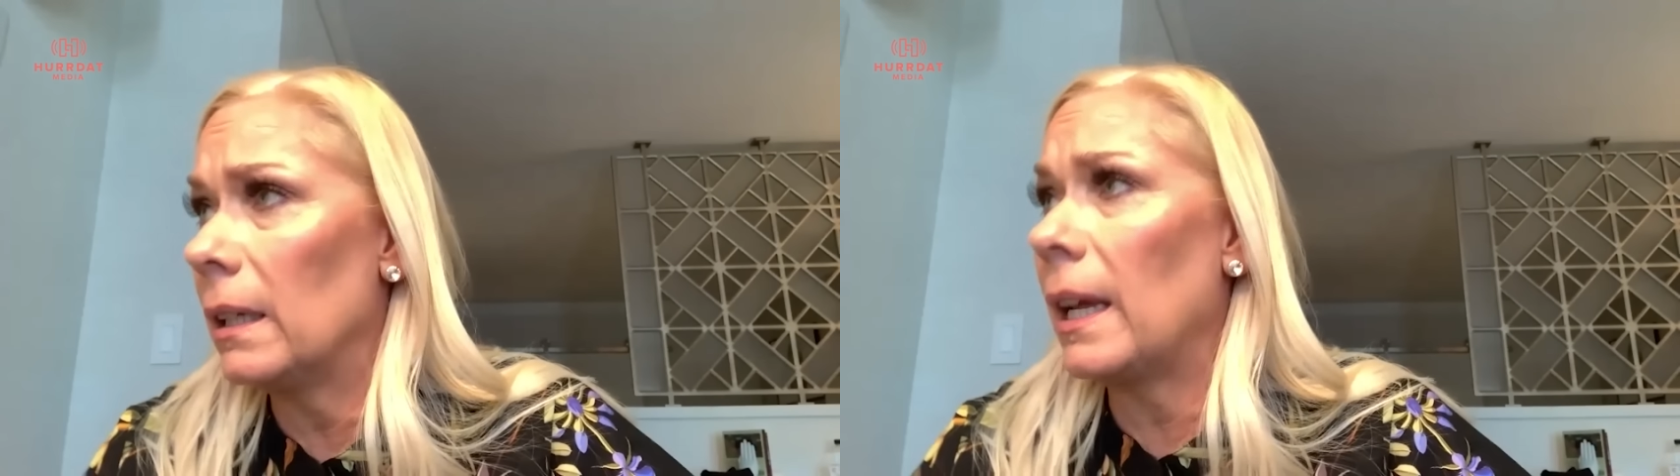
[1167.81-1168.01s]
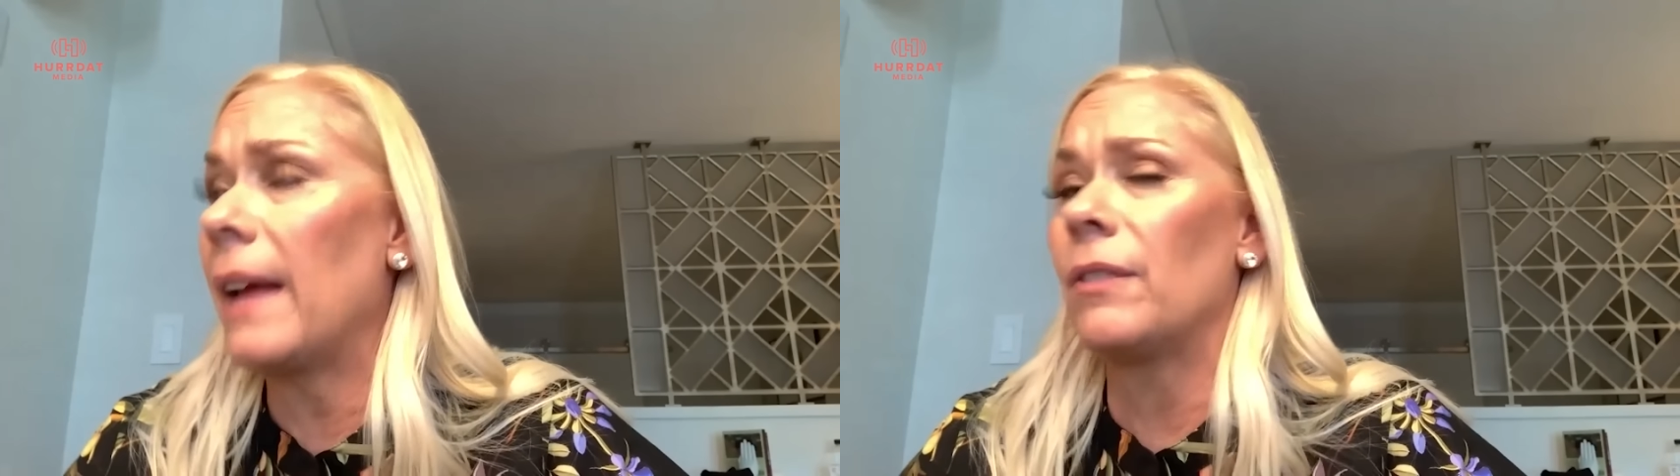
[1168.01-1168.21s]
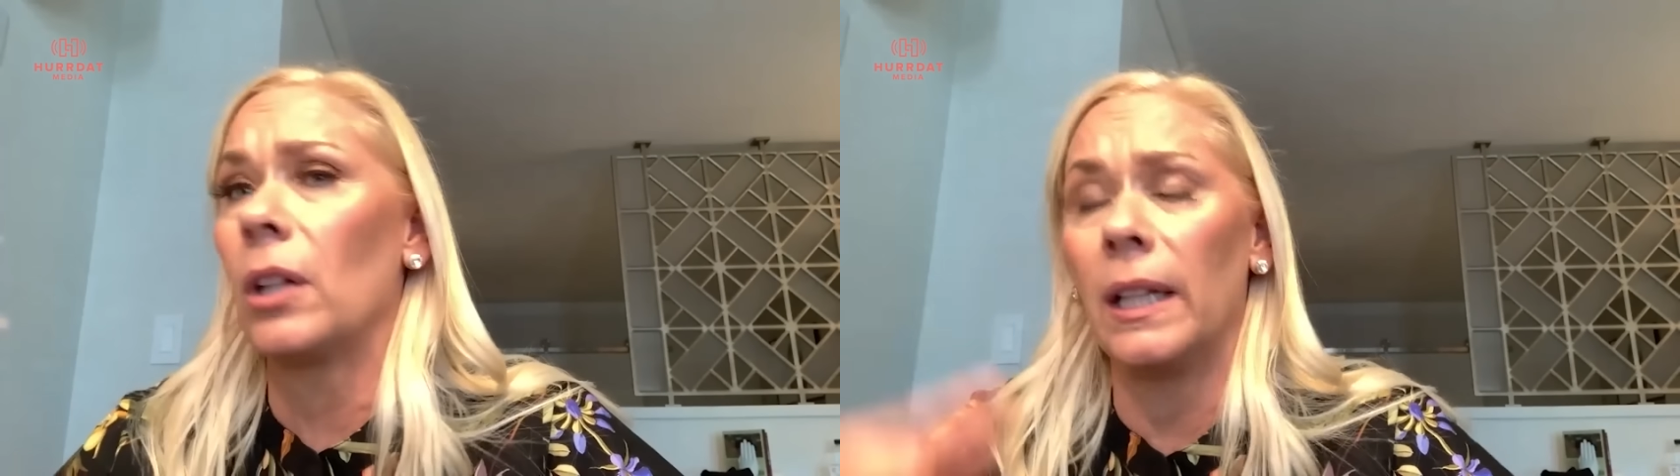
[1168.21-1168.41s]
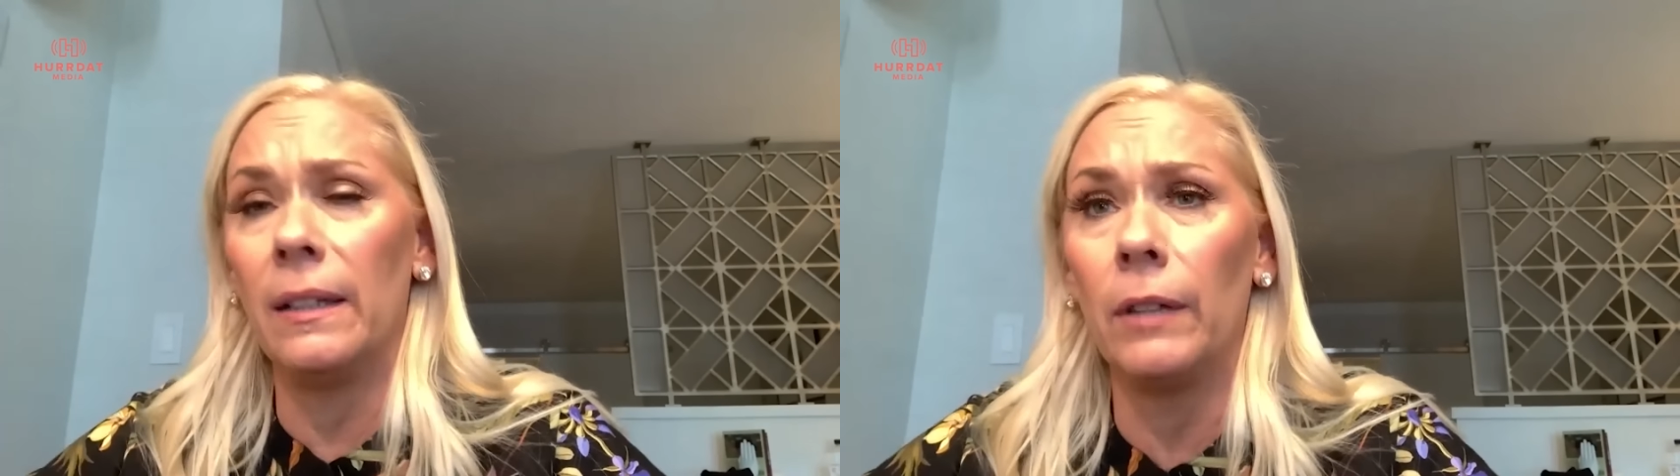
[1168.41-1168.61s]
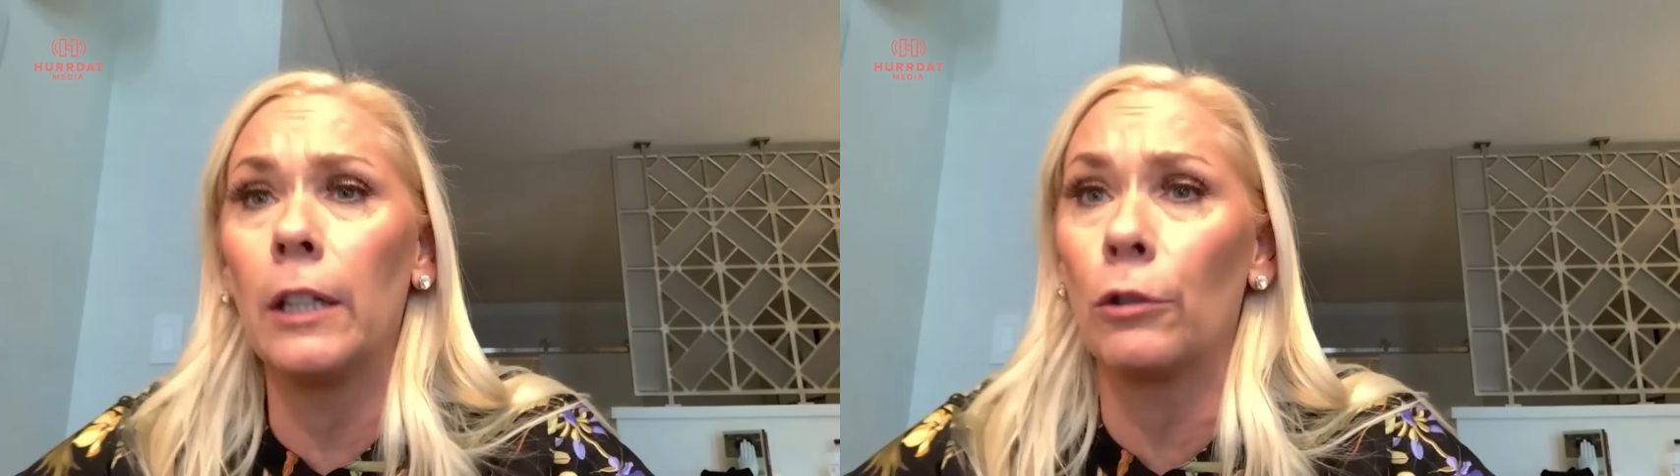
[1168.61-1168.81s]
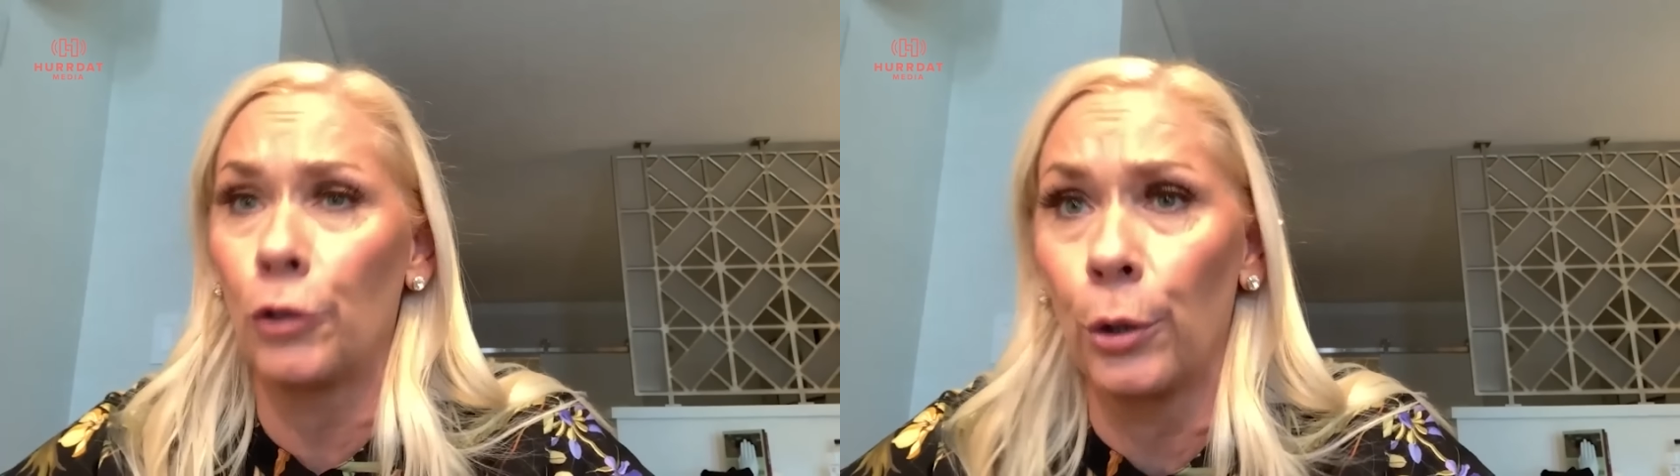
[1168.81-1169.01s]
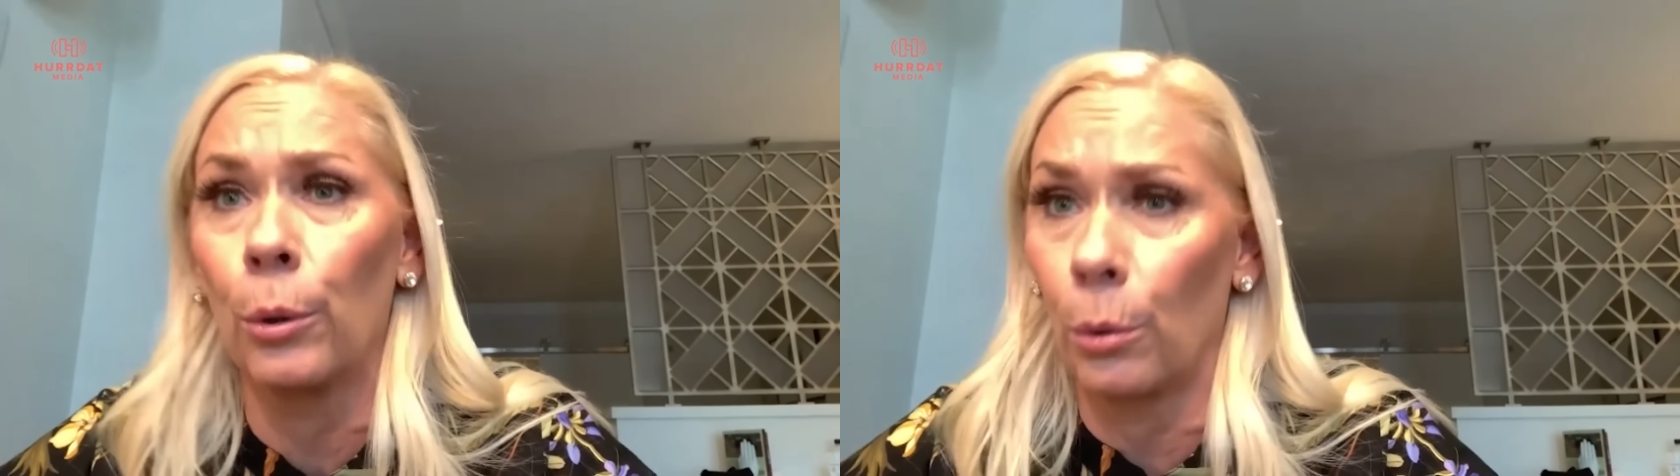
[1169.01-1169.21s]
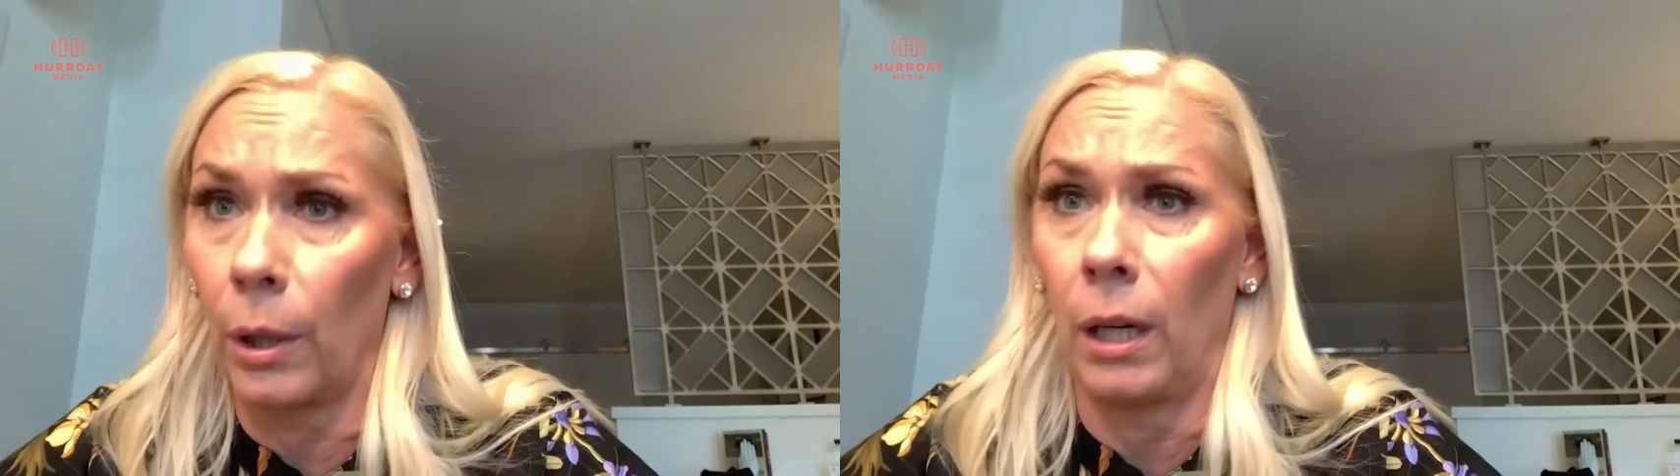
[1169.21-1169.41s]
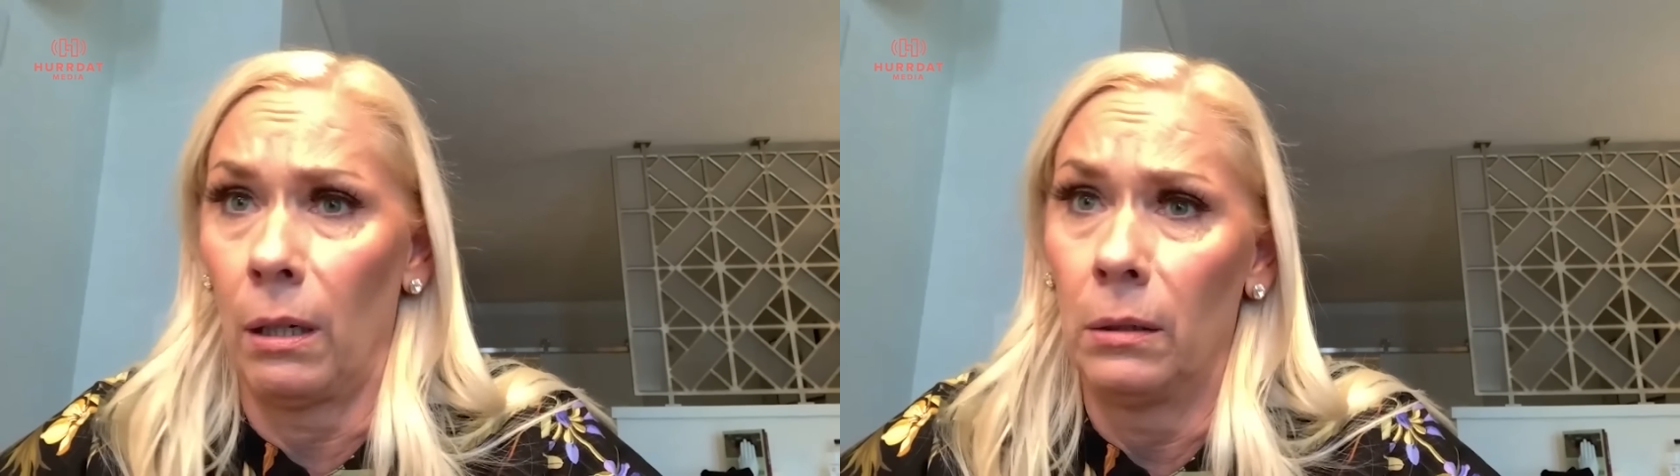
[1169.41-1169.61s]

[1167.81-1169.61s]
have to leave little children,